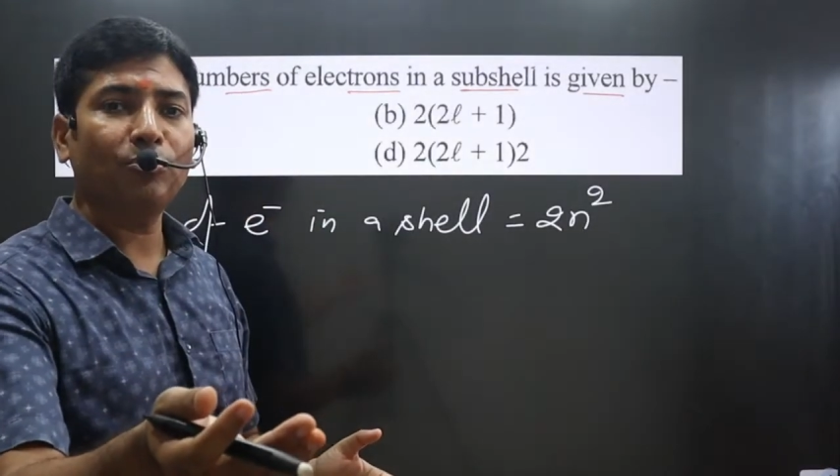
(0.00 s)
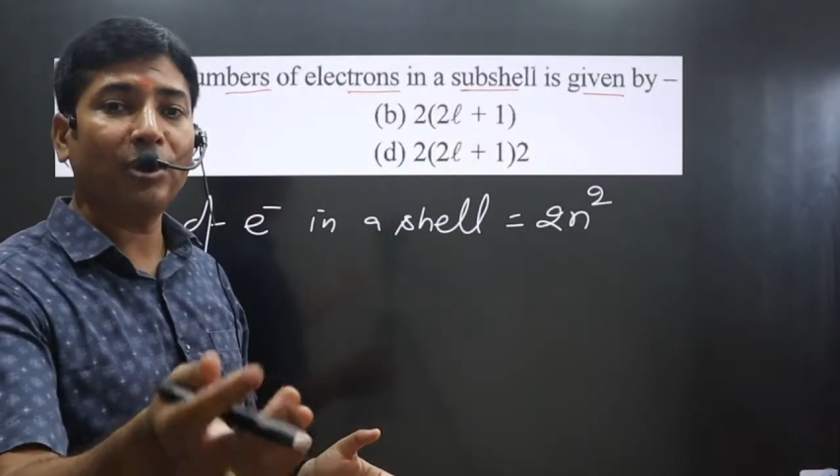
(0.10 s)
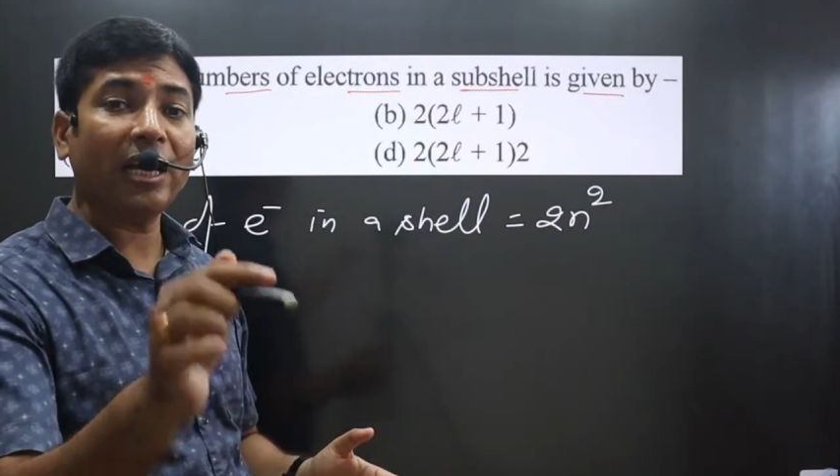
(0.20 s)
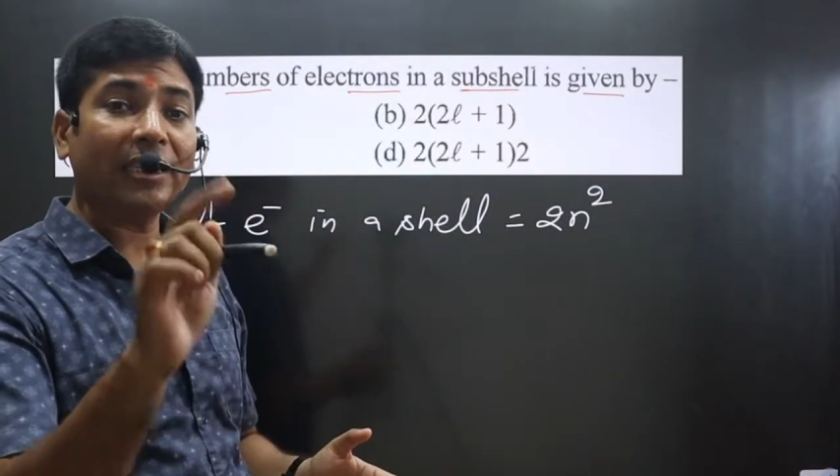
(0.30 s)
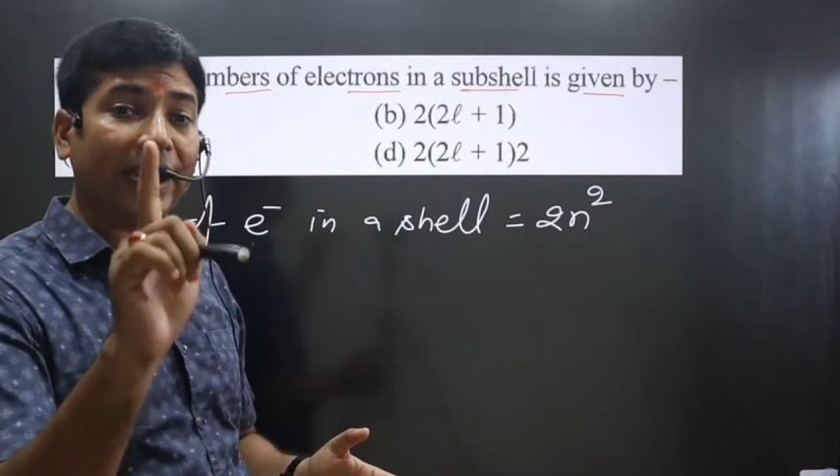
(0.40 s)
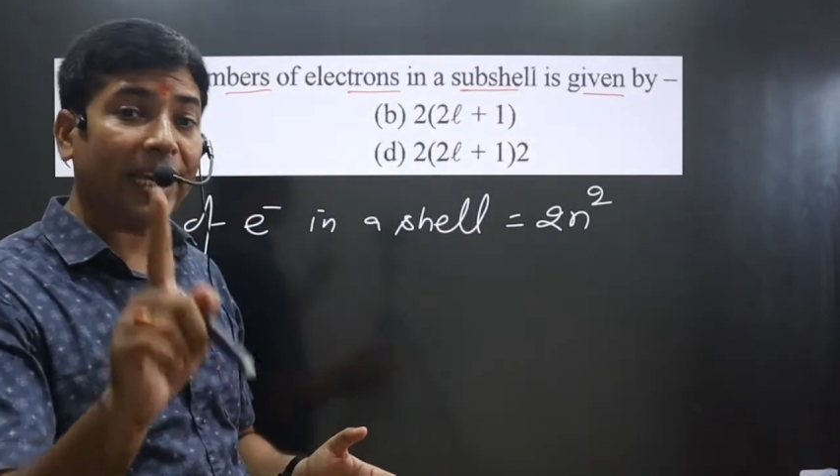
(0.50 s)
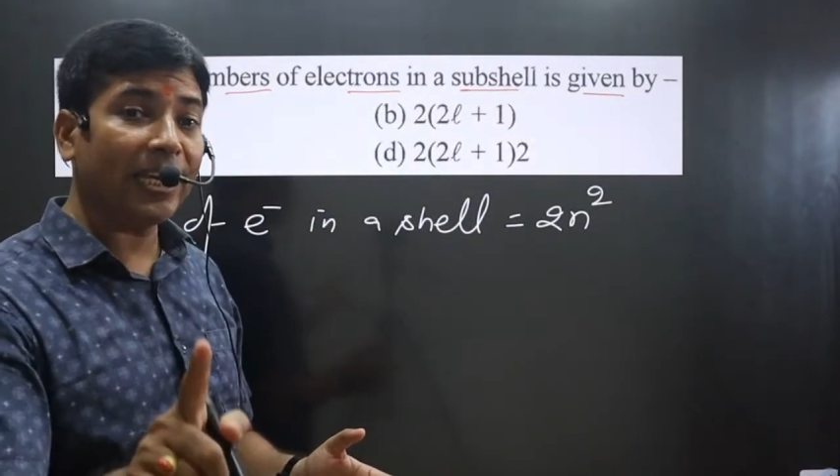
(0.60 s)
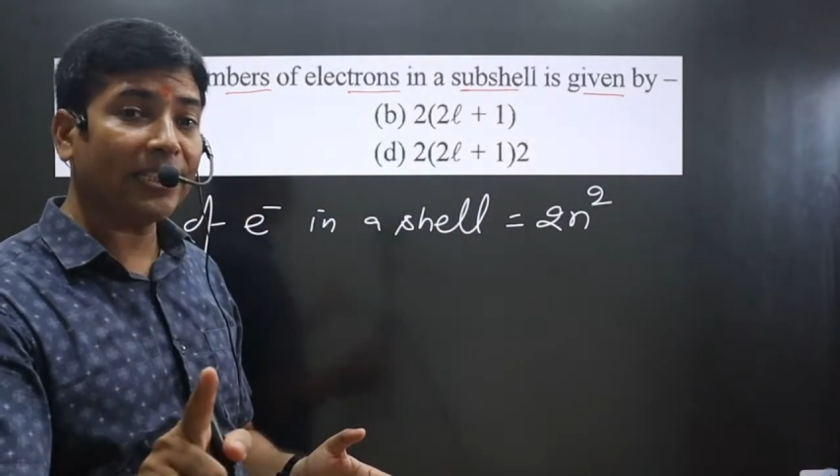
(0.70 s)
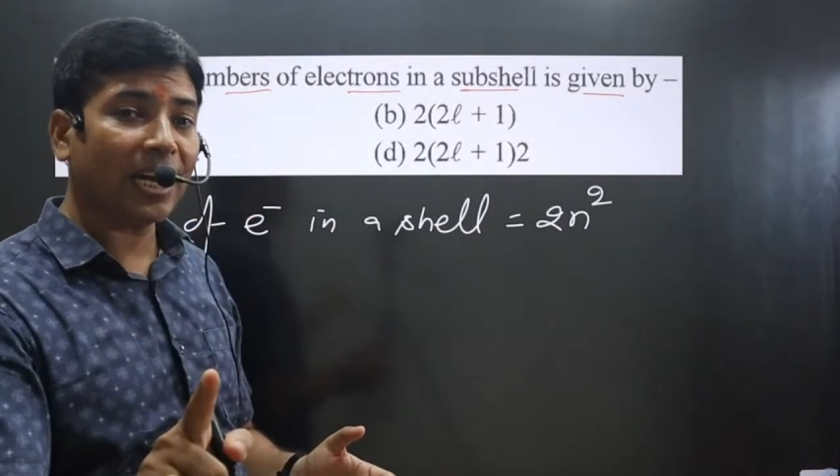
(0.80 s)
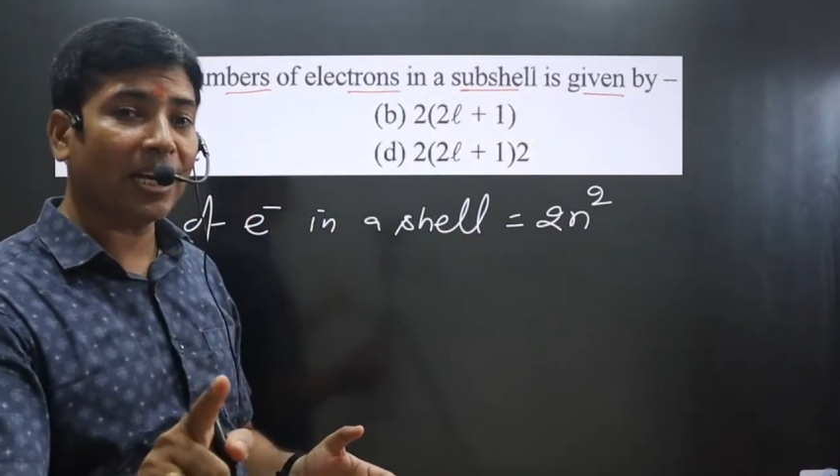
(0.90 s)
because
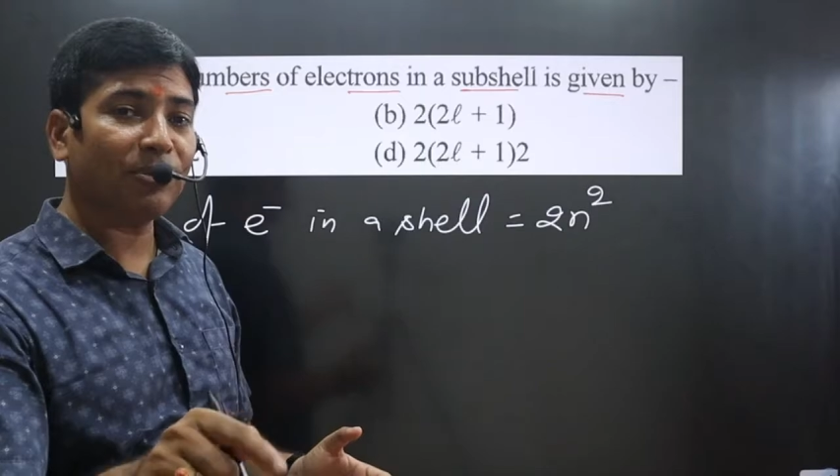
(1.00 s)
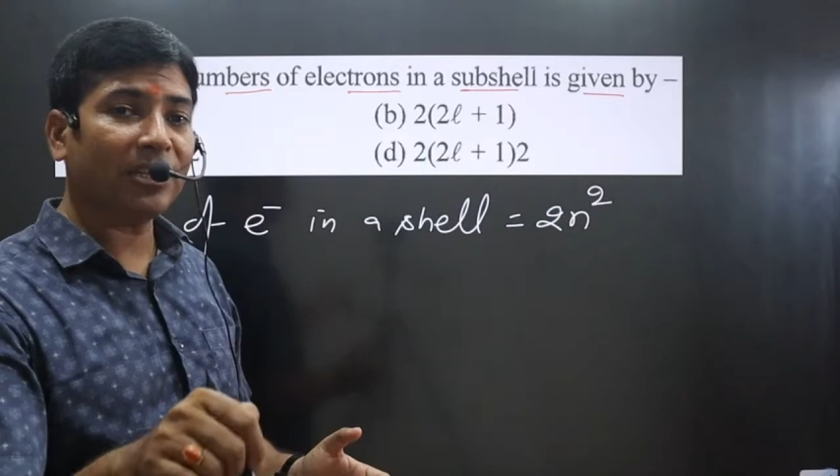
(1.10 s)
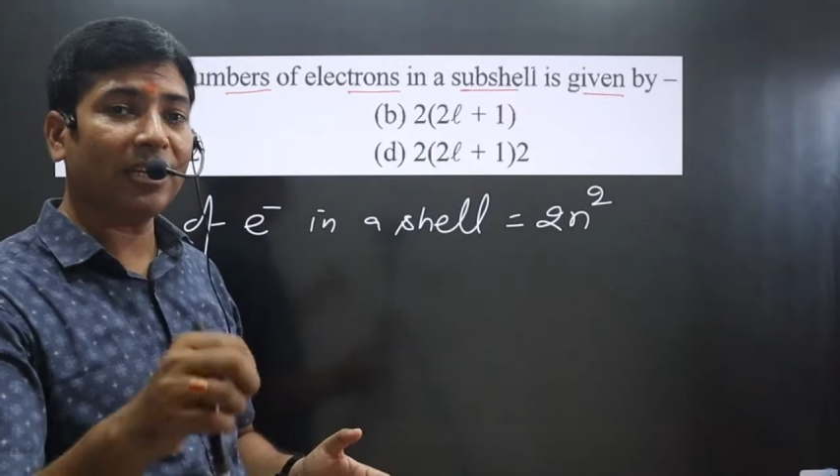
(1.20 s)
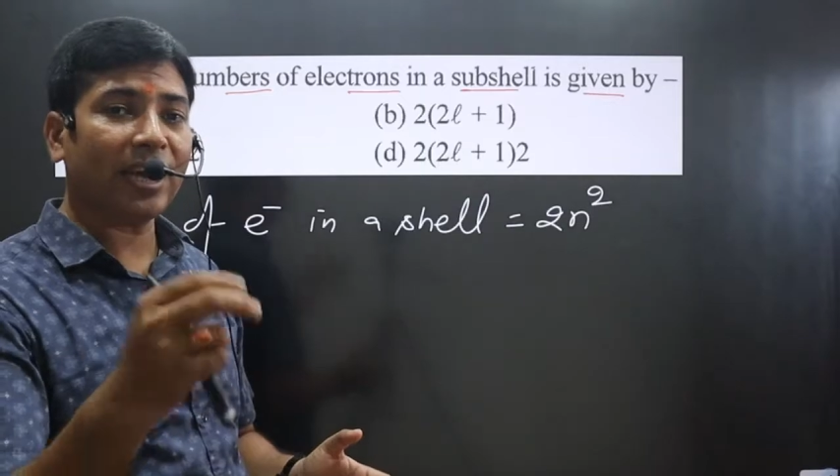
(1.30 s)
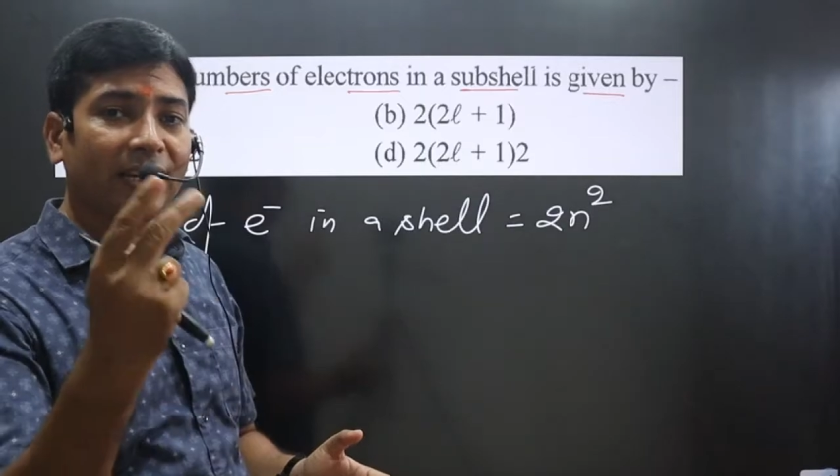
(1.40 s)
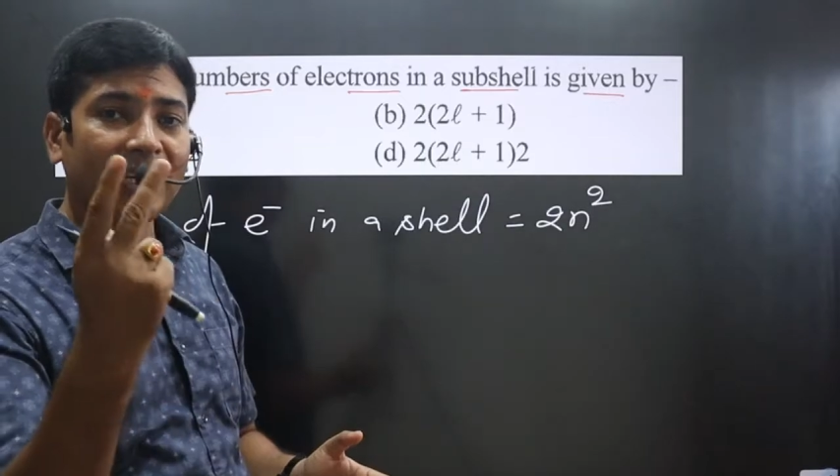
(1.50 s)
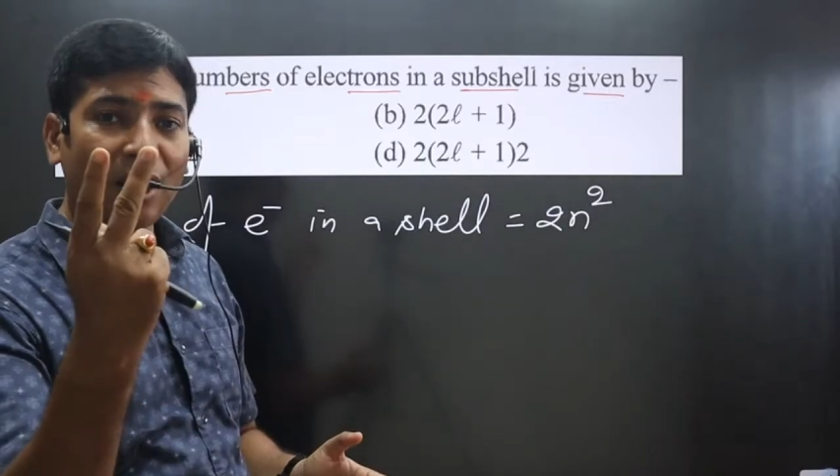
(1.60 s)
each orbital carry